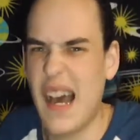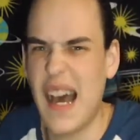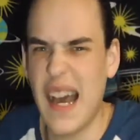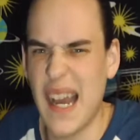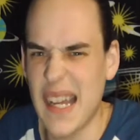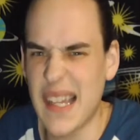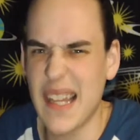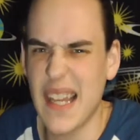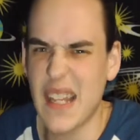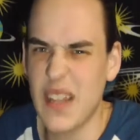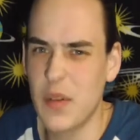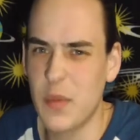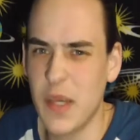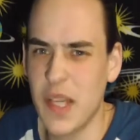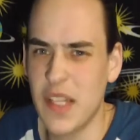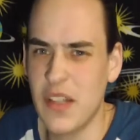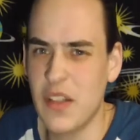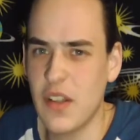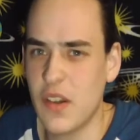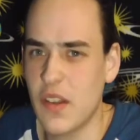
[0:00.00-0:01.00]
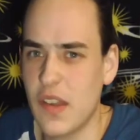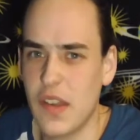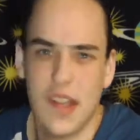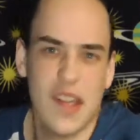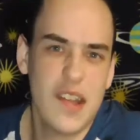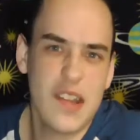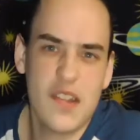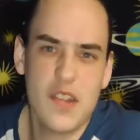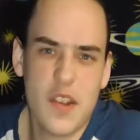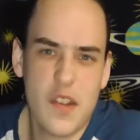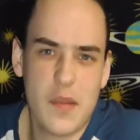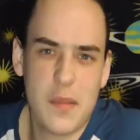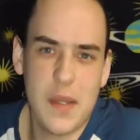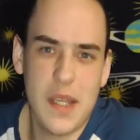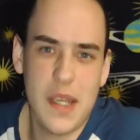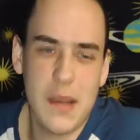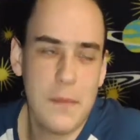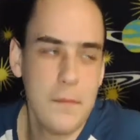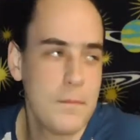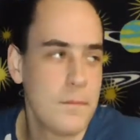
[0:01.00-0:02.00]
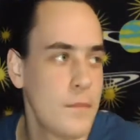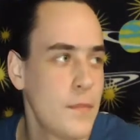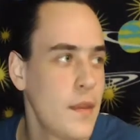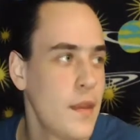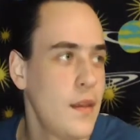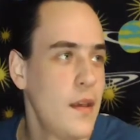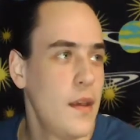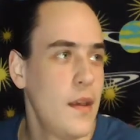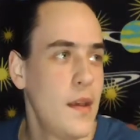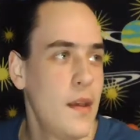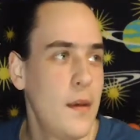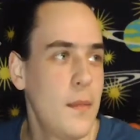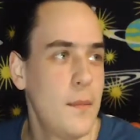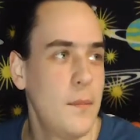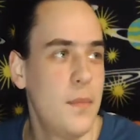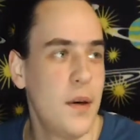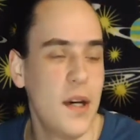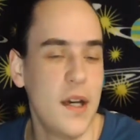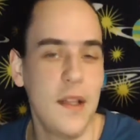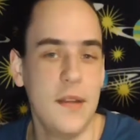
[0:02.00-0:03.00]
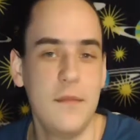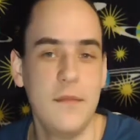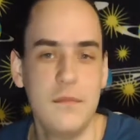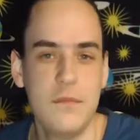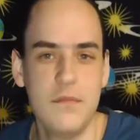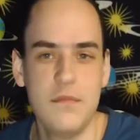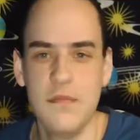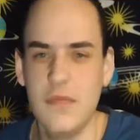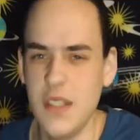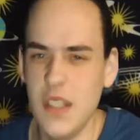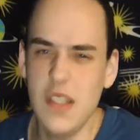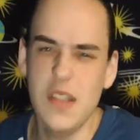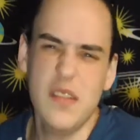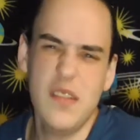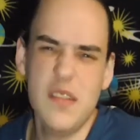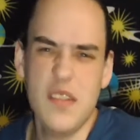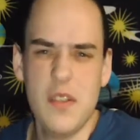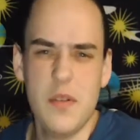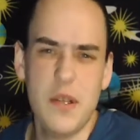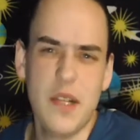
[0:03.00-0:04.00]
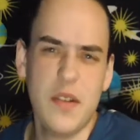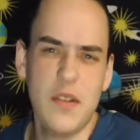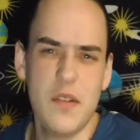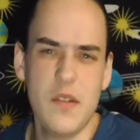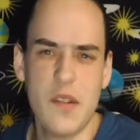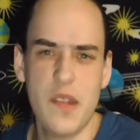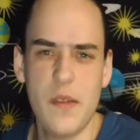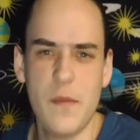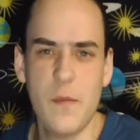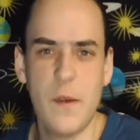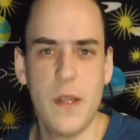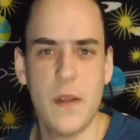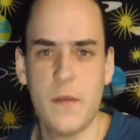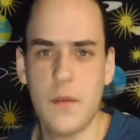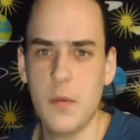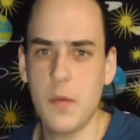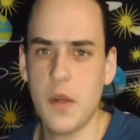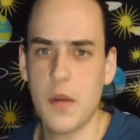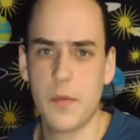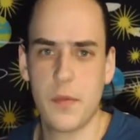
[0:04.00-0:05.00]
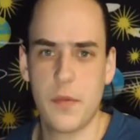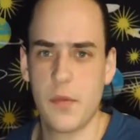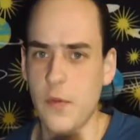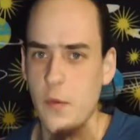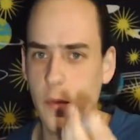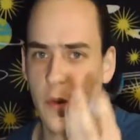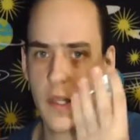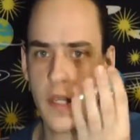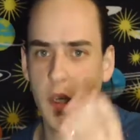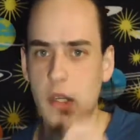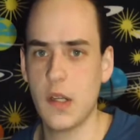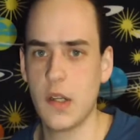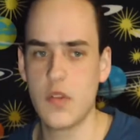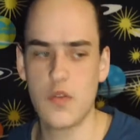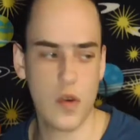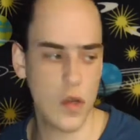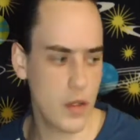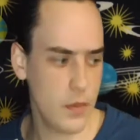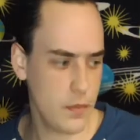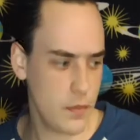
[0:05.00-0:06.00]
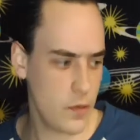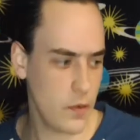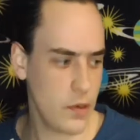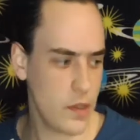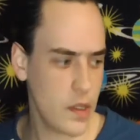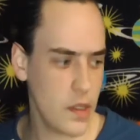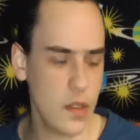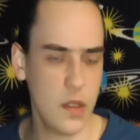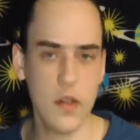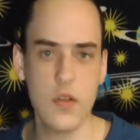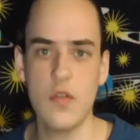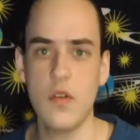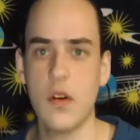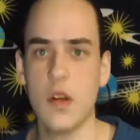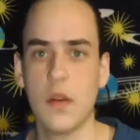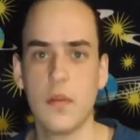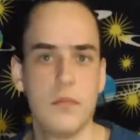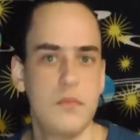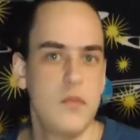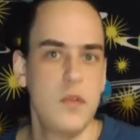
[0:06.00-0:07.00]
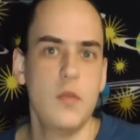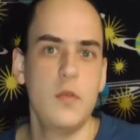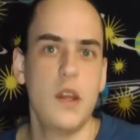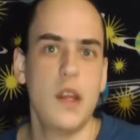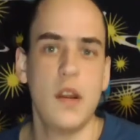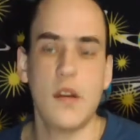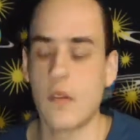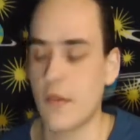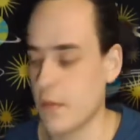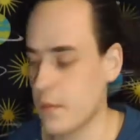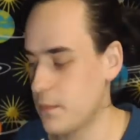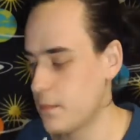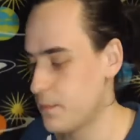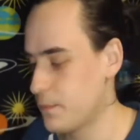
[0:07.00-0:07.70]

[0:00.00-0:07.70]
I like the way it looks, it's just me. But do it how you see fit. If you want to throw the gun in a drawer, throw the gun in a drawer. Who cares?